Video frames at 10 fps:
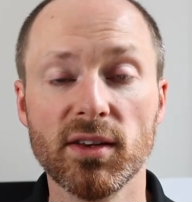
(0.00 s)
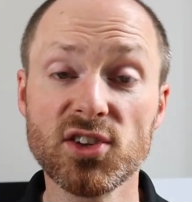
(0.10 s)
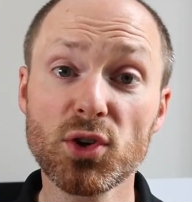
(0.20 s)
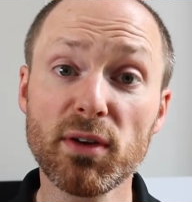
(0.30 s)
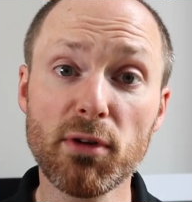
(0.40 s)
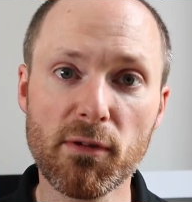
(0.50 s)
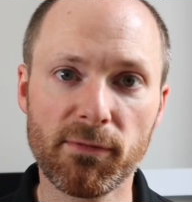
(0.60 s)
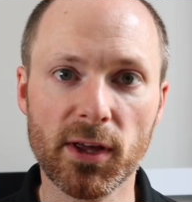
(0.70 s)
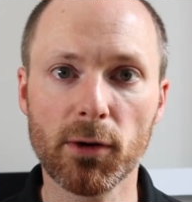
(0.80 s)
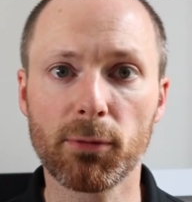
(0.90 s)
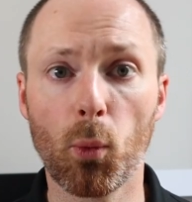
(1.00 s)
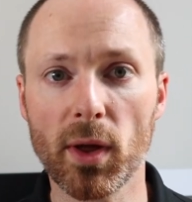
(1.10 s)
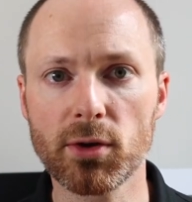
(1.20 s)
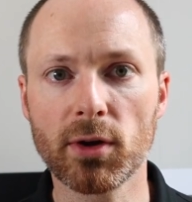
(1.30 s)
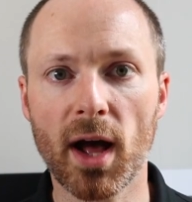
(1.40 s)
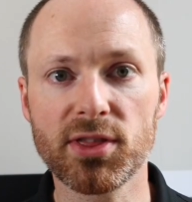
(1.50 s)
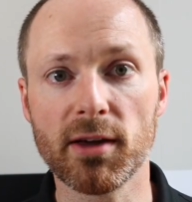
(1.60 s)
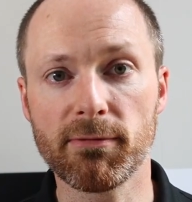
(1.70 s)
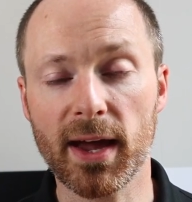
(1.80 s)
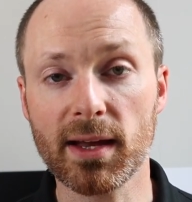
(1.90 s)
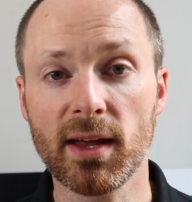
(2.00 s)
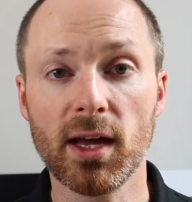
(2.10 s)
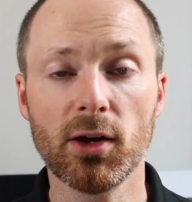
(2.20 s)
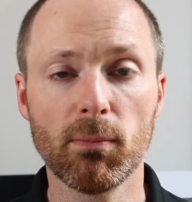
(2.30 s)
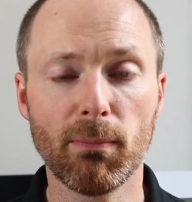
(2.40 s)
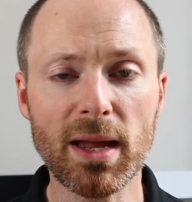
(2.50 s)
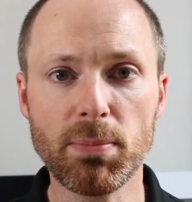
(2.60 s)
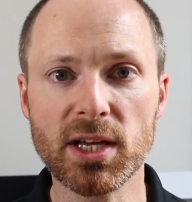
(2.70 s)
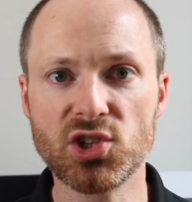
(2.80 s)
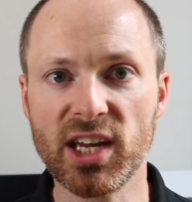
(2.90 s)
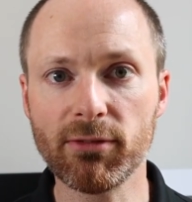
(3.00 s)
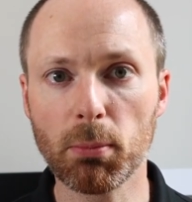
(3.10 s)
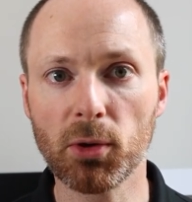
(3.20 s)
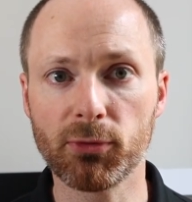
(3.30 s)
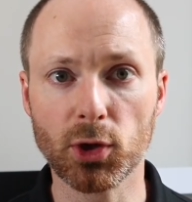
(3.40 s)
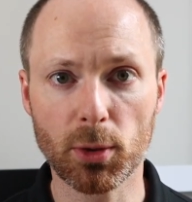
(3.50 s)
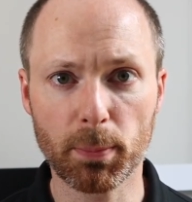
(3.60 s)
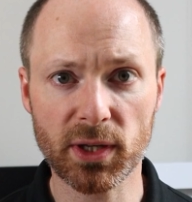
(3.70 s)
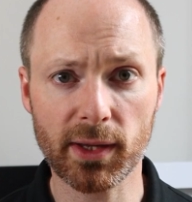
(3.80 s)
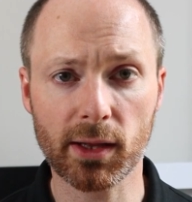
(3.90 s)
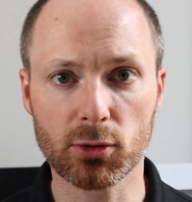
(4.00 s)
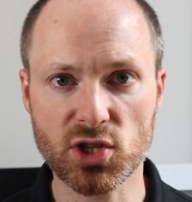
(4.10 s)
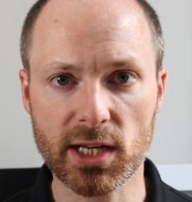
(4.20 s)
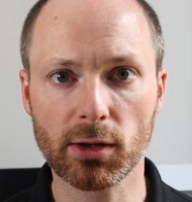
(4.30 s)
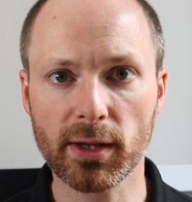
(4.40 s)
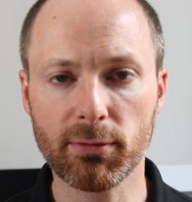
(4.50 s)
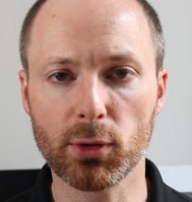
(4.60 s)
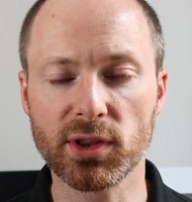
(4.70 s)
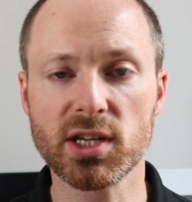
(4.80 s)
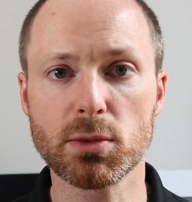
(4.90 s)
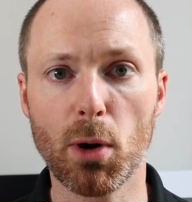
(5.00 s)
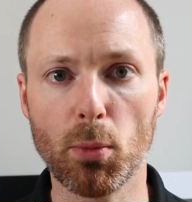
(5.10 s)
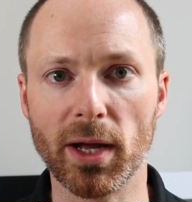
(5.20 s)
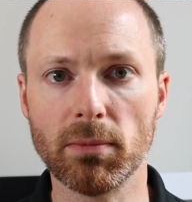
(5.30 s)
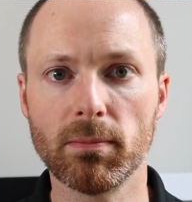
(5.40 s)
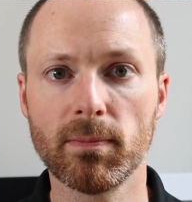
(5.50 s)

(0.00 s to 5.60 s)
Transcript: This will give you a feel for whether or not the effect might be achievable for your particular skill level at this moment.